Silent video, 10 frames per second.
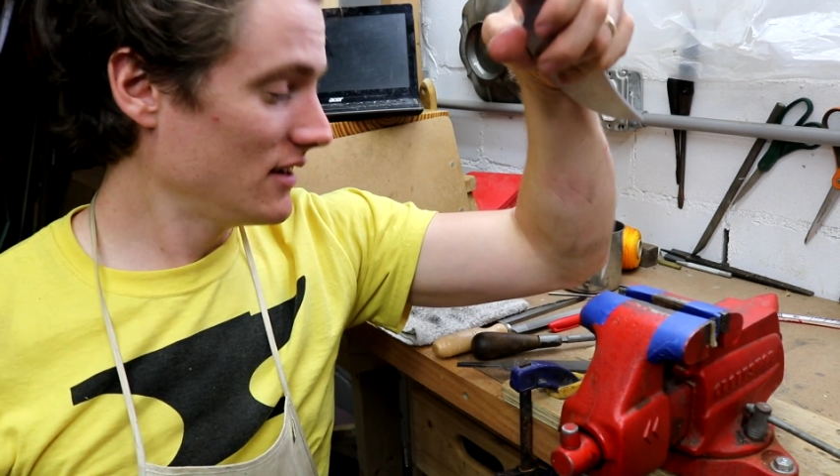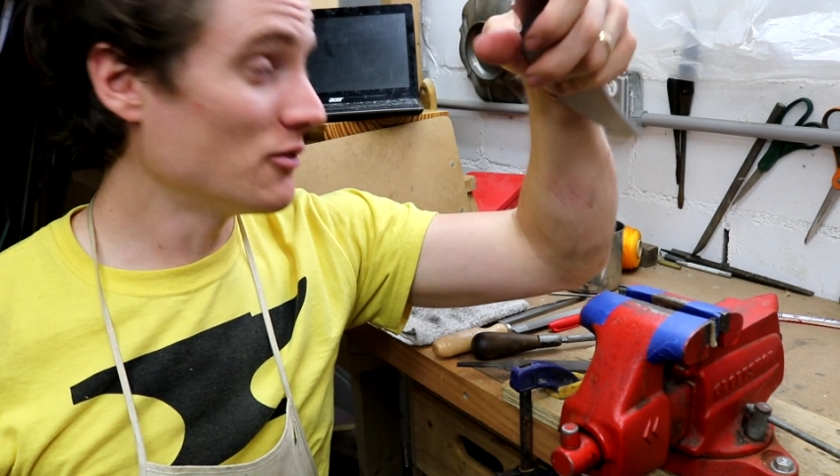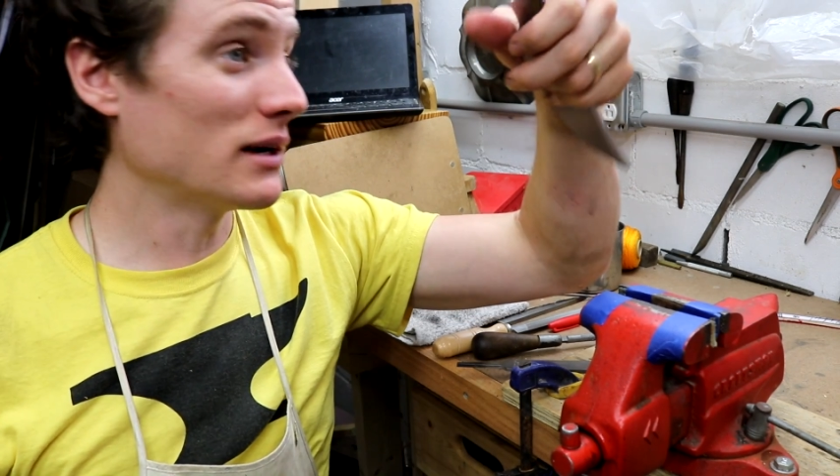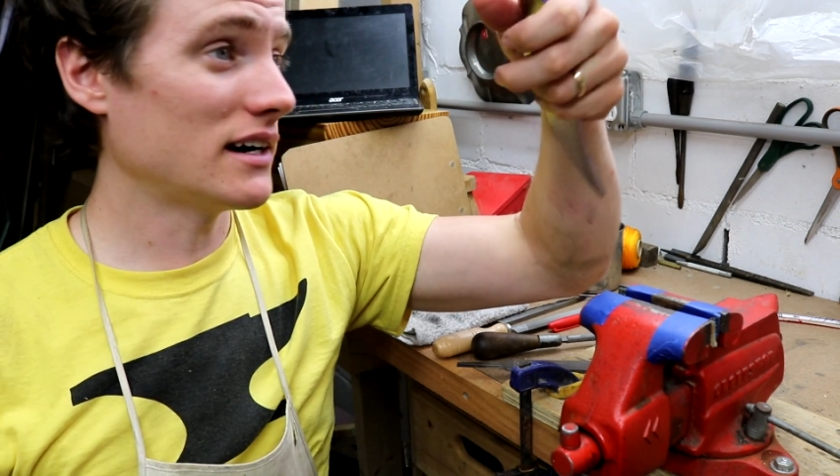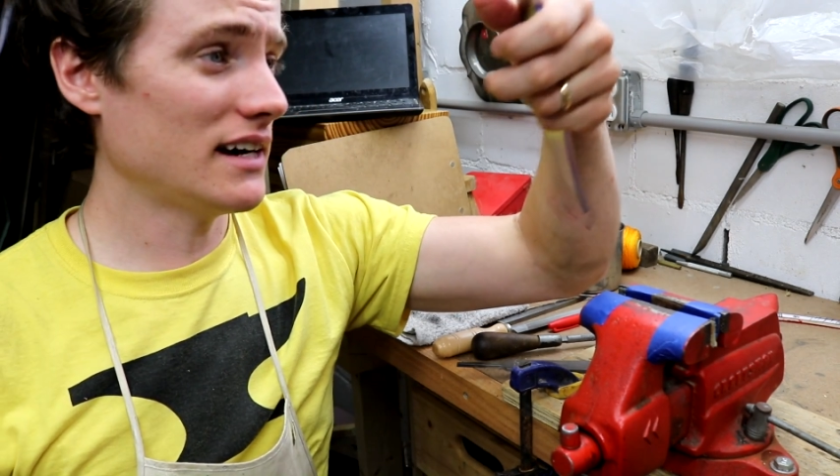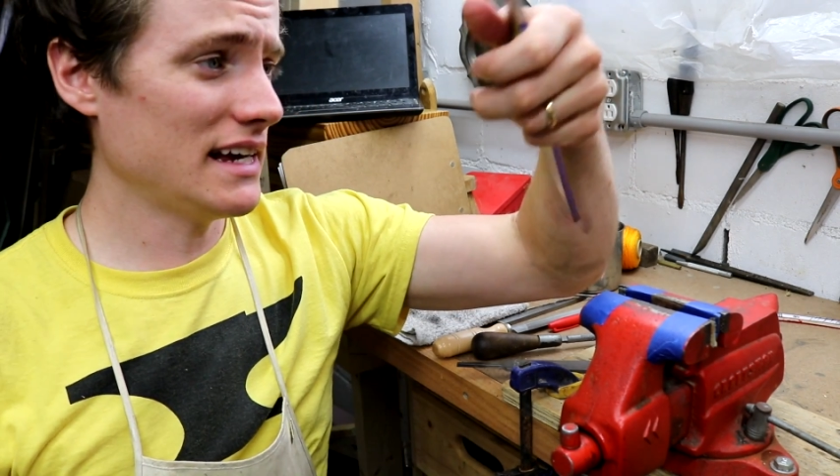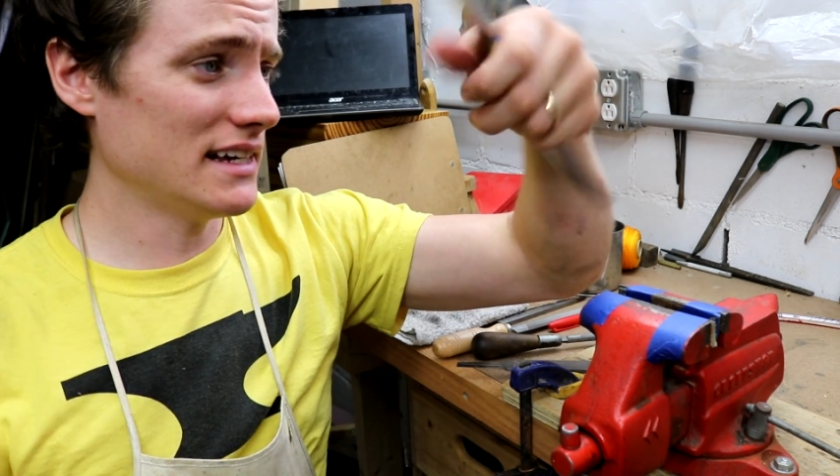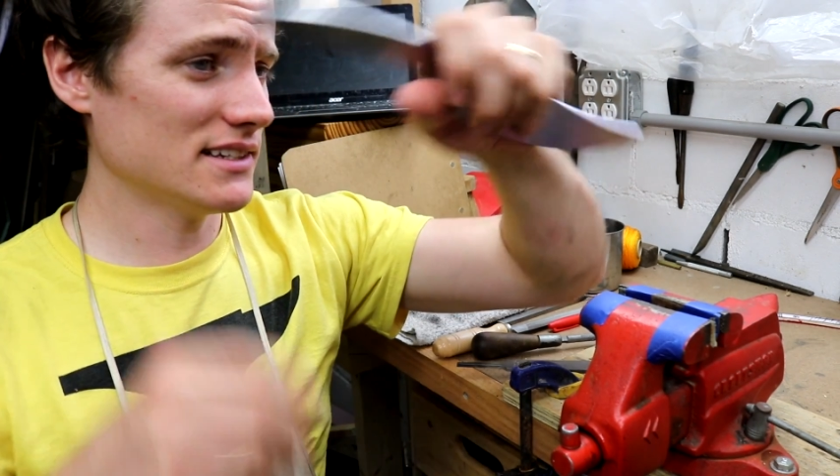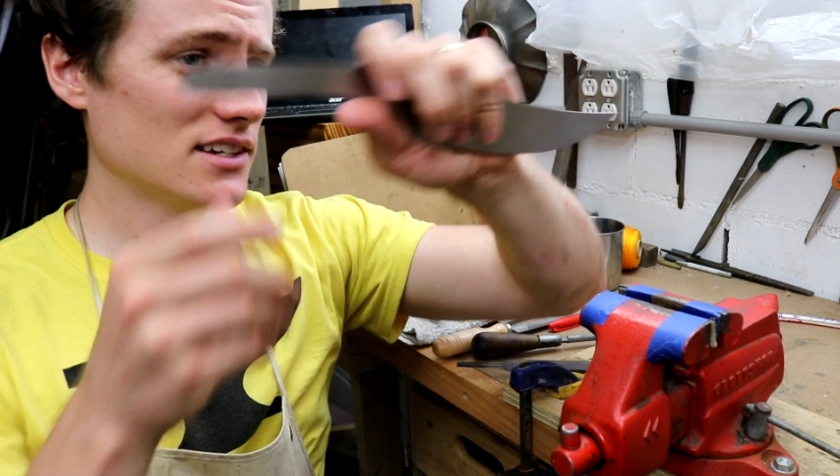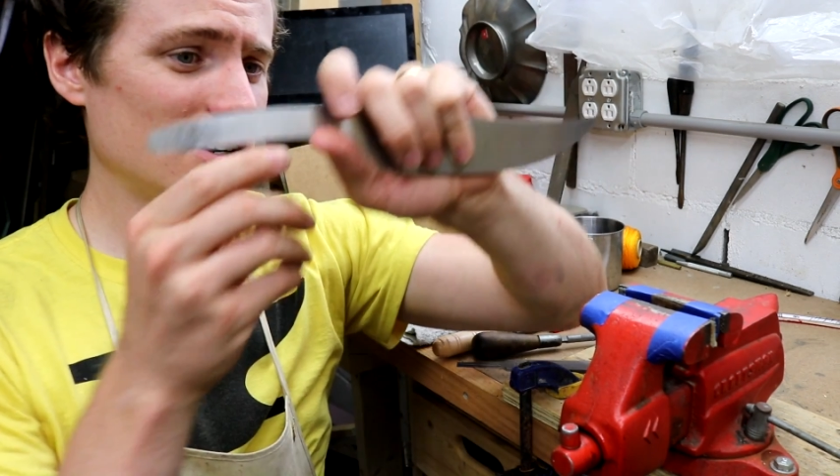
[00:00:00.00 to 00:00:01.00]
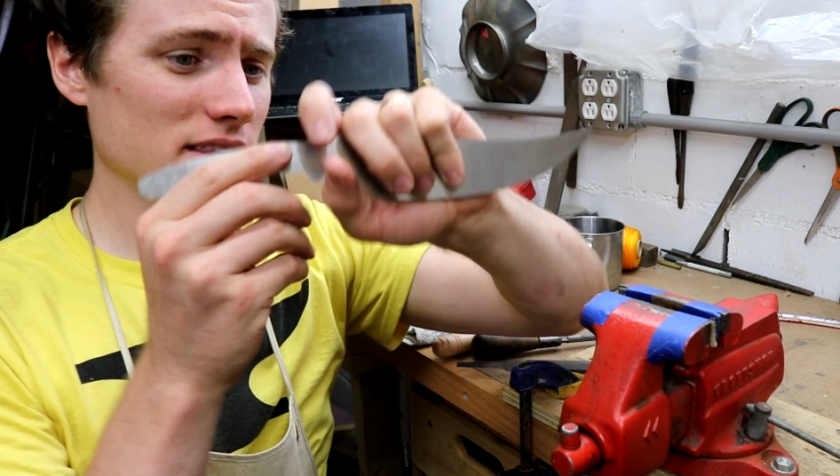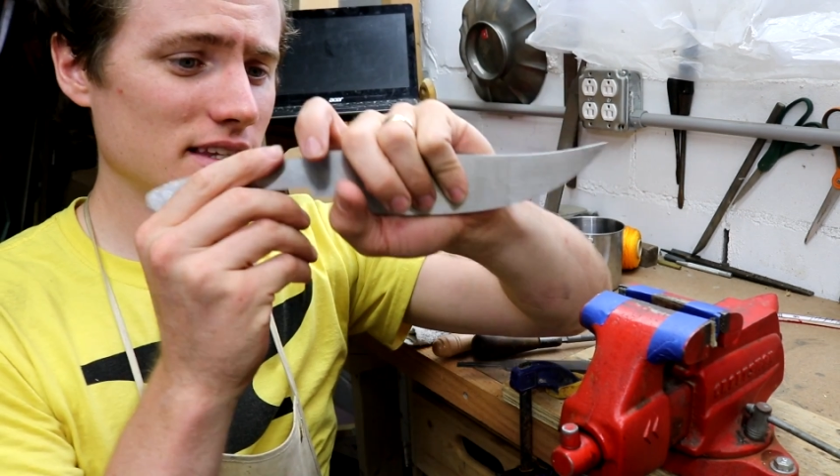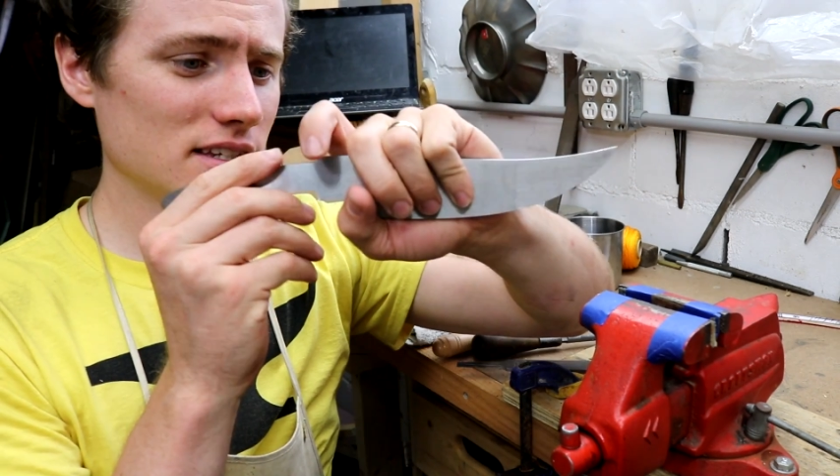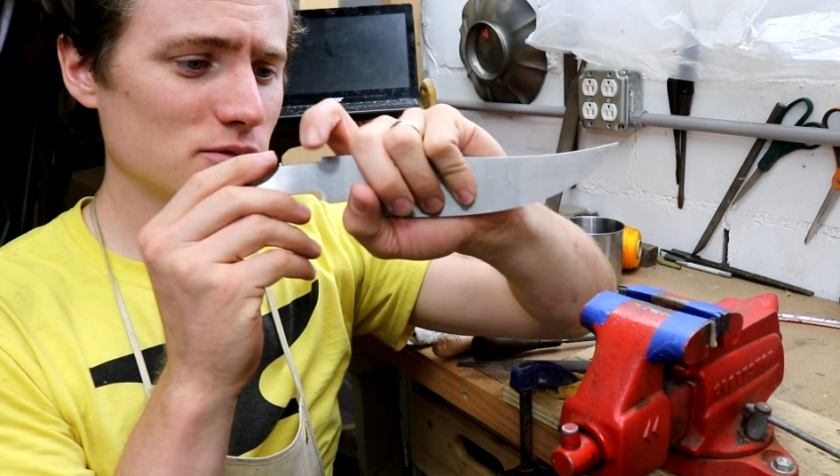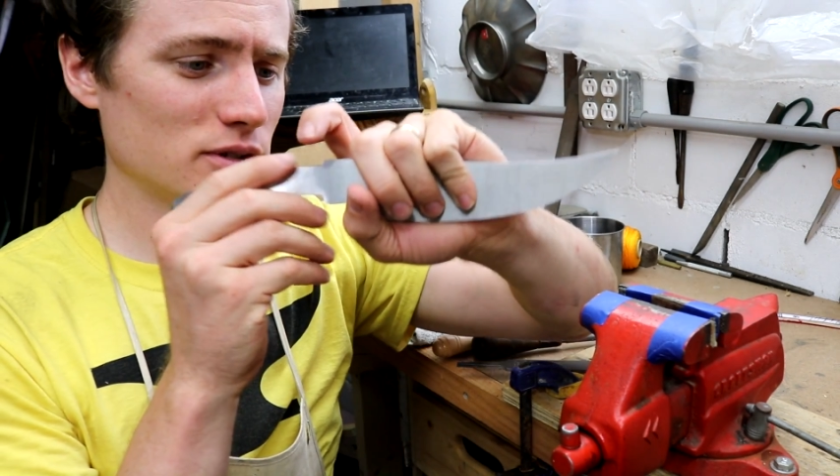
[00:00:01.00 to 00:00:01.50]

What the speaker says: Whereas on this